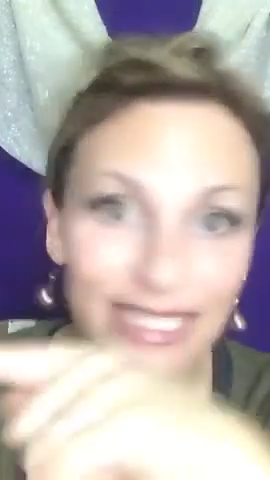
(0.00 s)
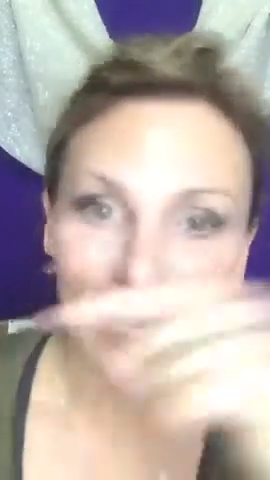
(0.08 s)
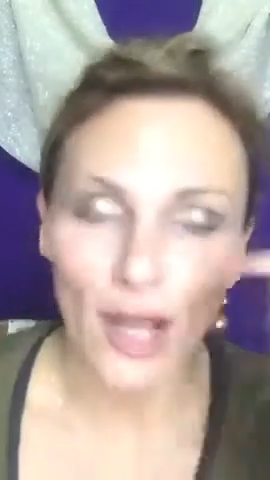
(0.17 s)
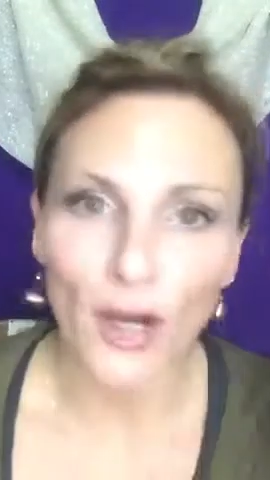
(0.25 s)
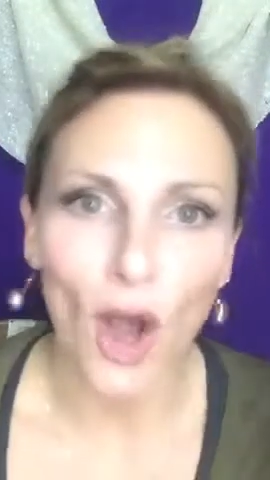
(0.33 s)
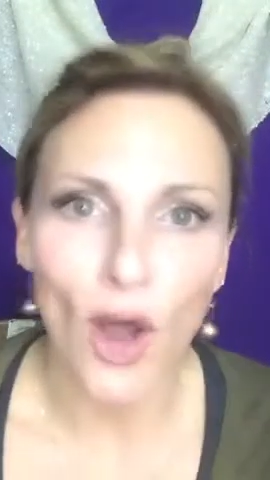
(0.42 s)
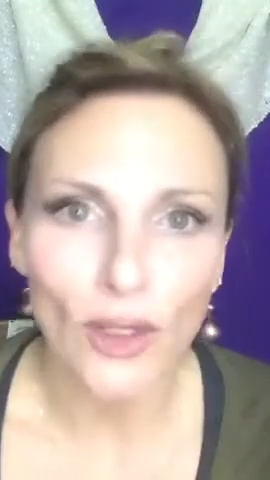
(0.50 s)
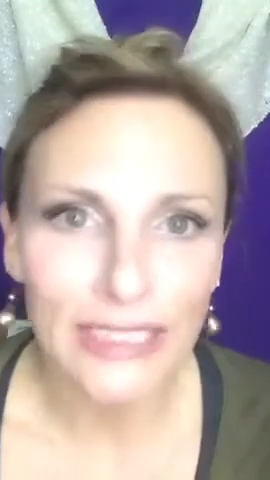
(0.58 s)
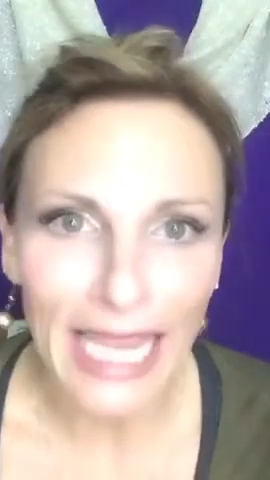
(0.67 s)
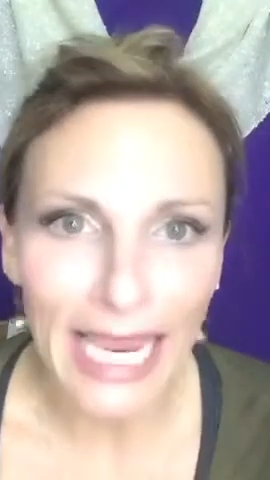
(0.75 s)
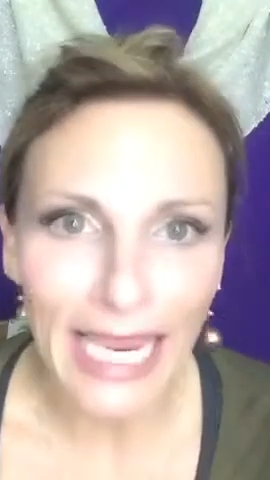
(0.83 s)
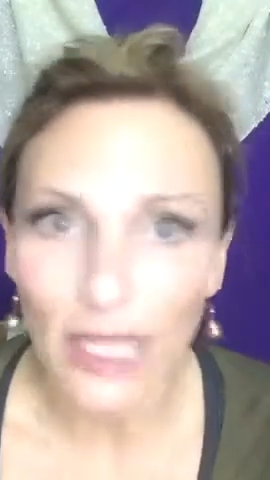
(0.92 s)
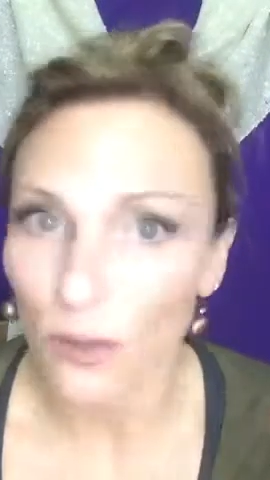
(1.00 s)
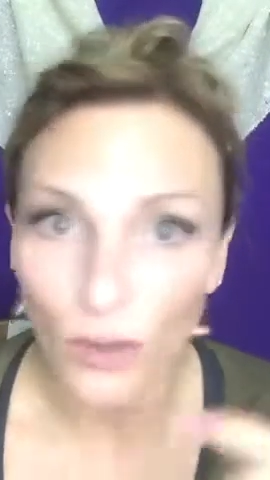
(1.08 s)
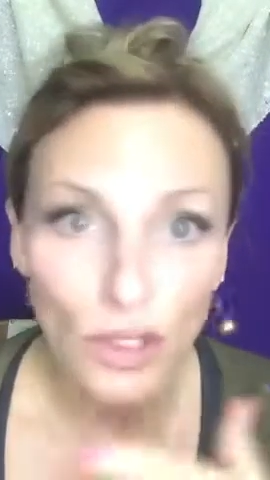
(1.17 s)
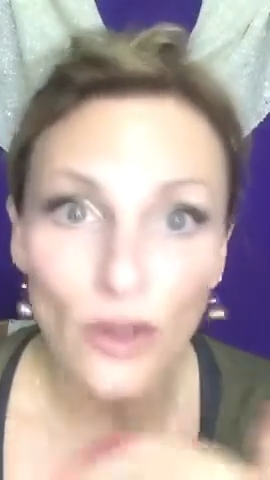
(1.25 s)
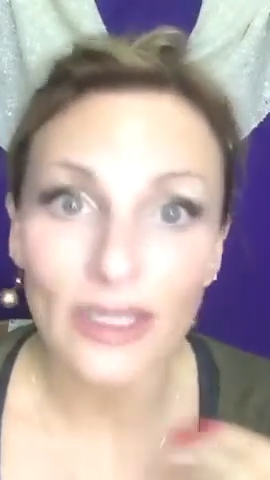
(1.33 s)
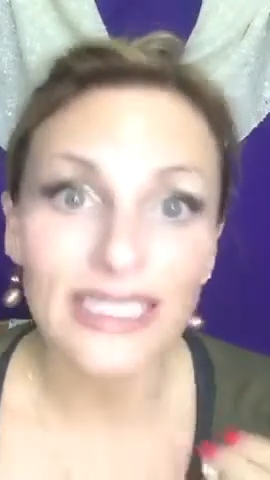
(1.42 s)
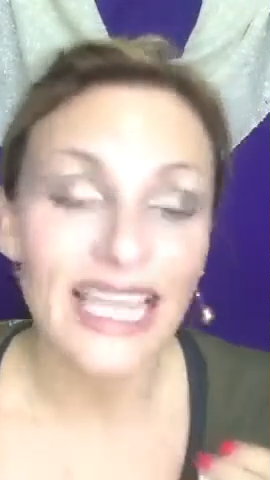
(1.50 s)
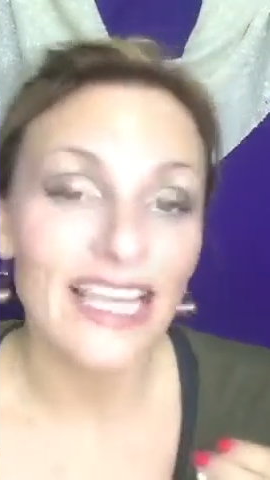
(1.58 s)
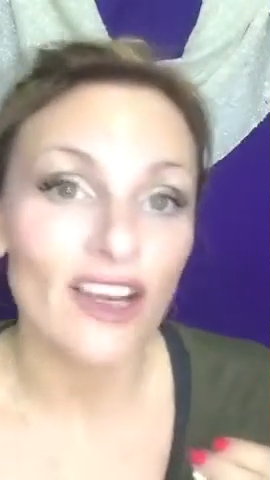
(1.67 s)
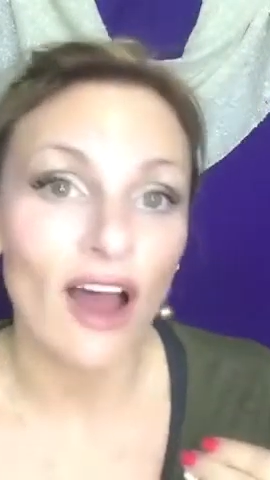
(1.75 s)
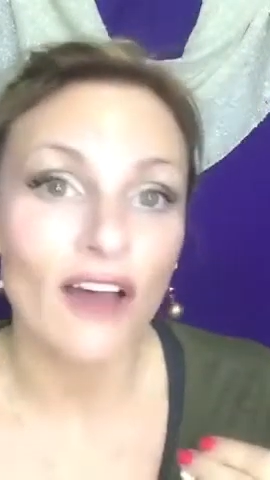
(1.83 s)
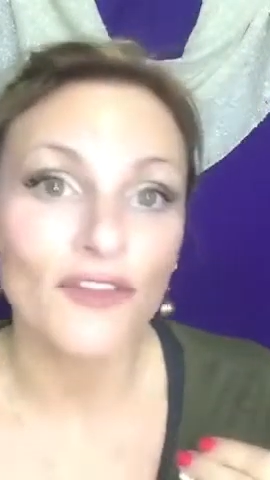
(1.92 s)
They stay on all day. And then when you go
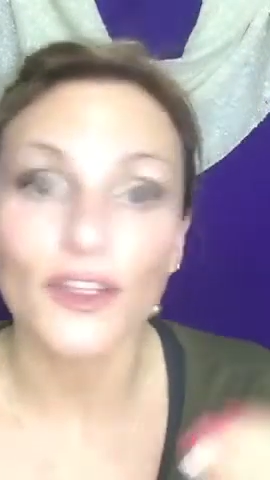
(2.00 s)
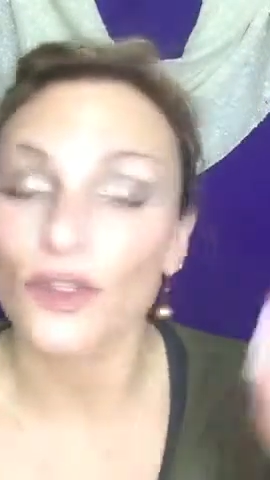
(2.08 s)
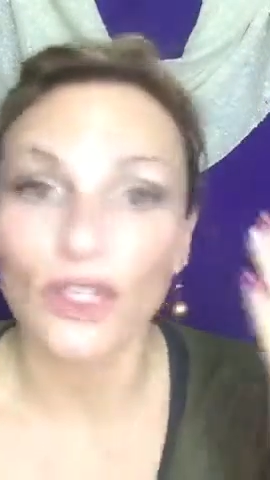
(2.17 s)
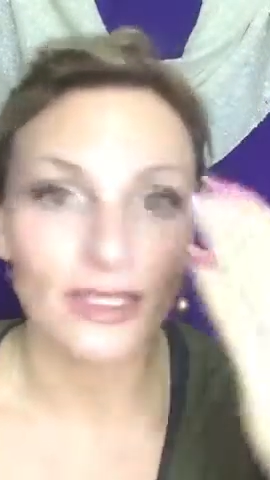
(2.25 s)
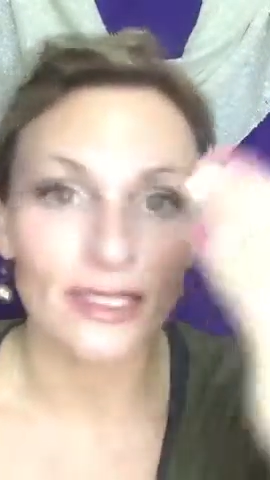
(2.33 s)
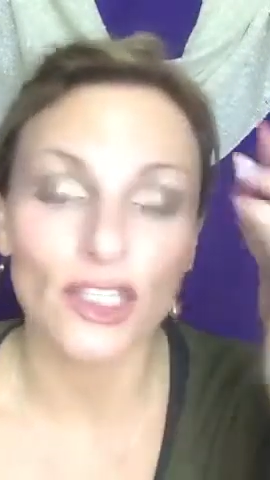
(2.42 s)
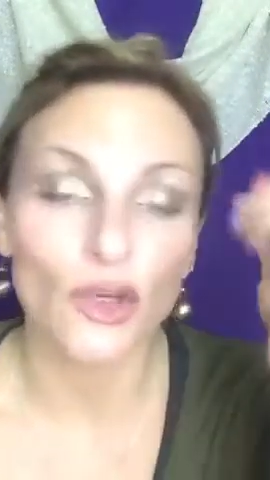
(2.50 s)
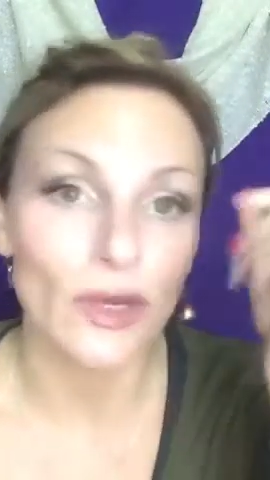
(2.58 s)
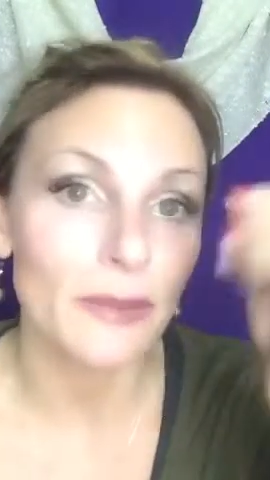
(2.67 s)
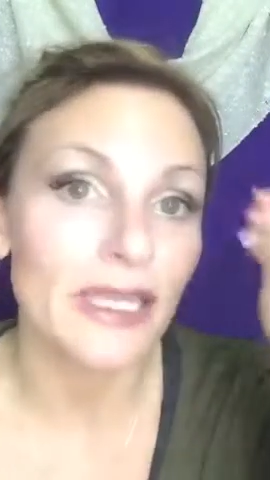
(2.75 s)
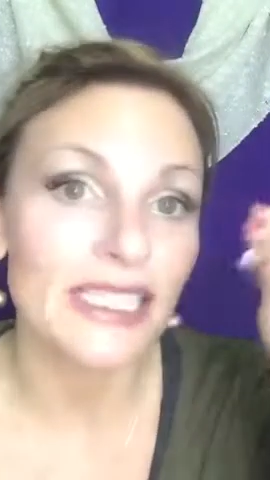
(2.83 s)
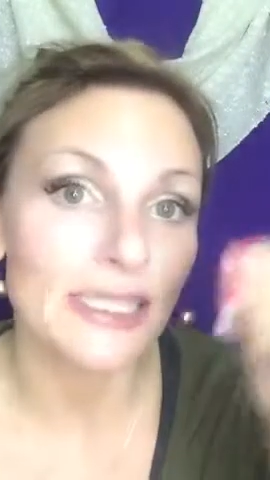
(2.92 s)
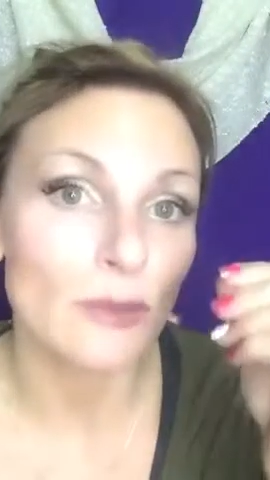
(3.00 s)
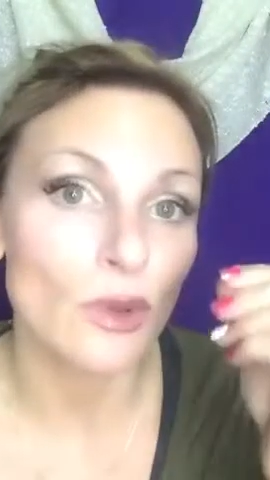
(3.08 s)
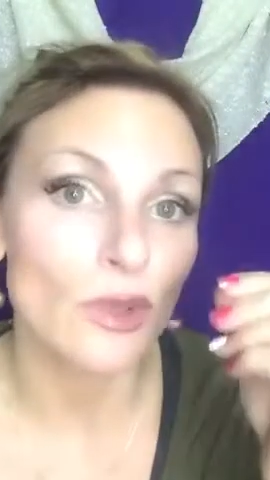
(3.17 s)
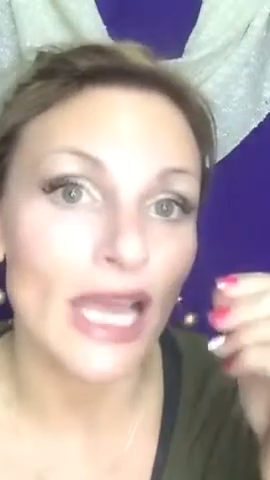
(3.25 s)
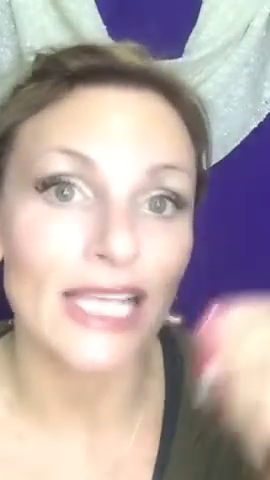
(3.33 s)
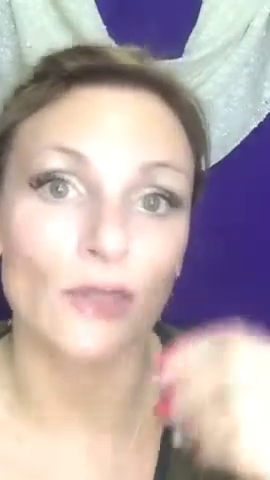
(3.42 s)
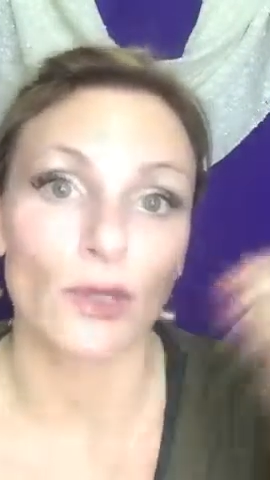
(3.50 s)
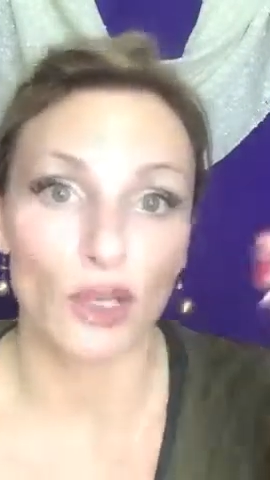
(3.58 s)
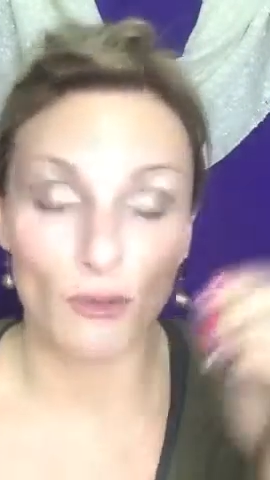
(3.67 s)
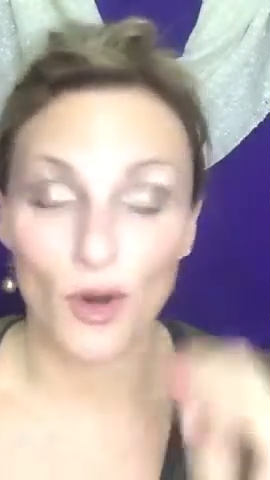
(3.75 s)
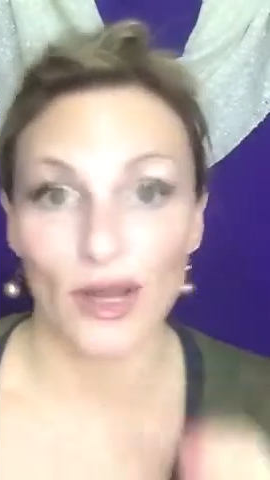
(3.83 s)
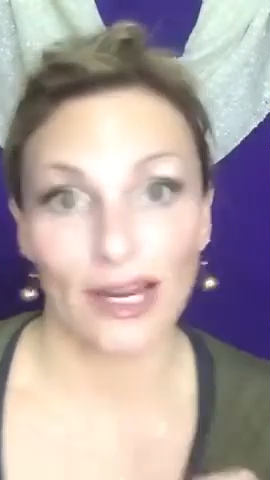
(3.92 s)
to take it off, they're just as creamy and smooth
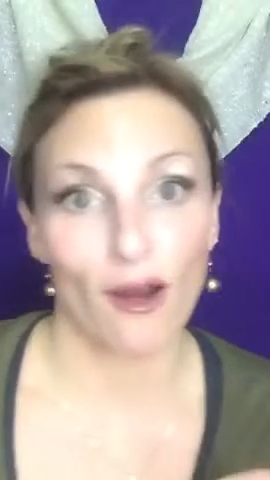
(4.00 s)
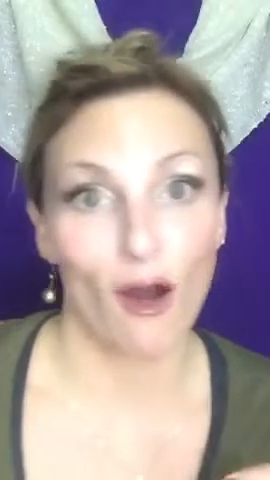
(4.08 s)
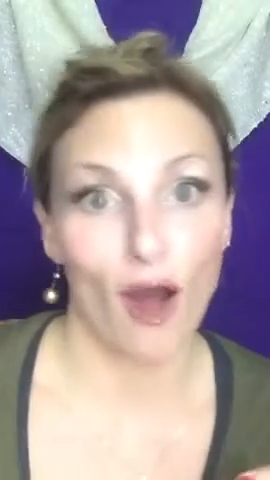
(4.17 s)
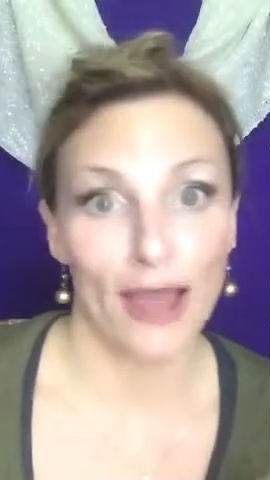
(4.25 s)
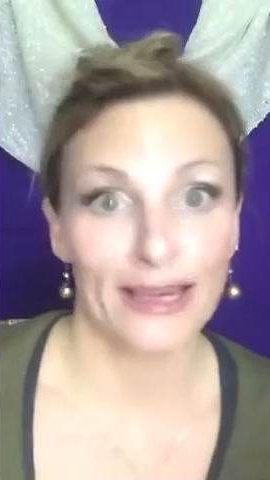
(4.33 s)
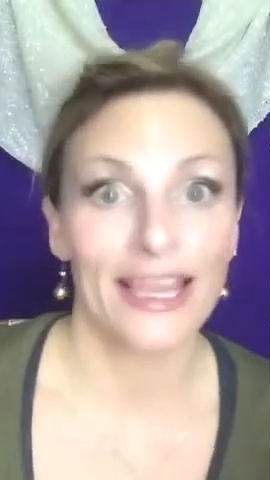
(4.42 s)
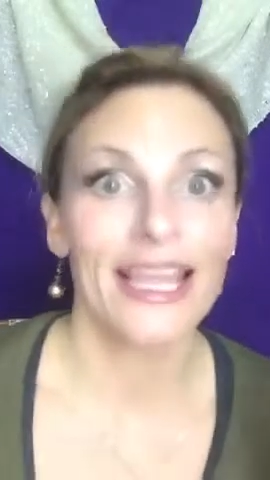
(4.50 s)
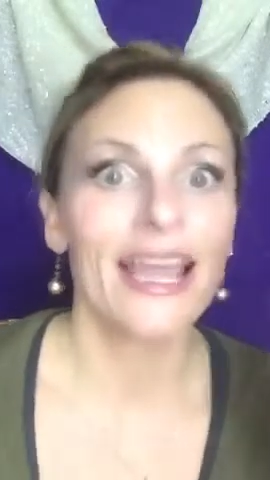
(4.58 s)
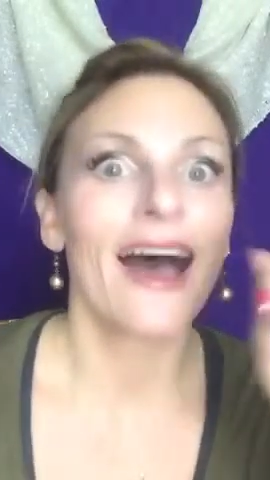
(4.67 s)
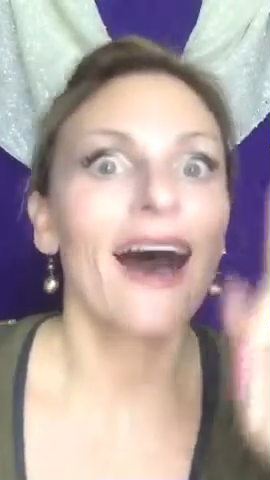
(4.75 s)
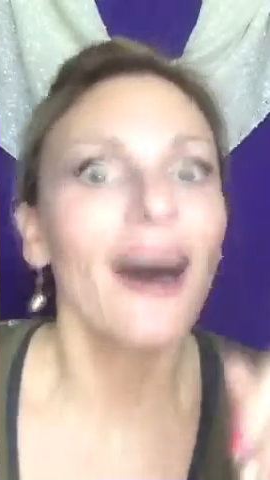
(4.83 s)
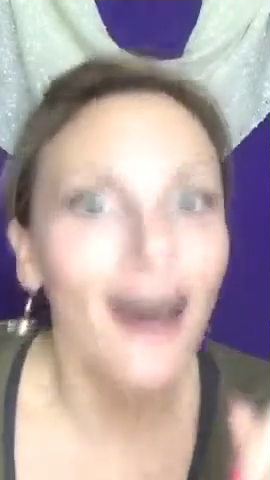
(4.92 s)
as when you put it on.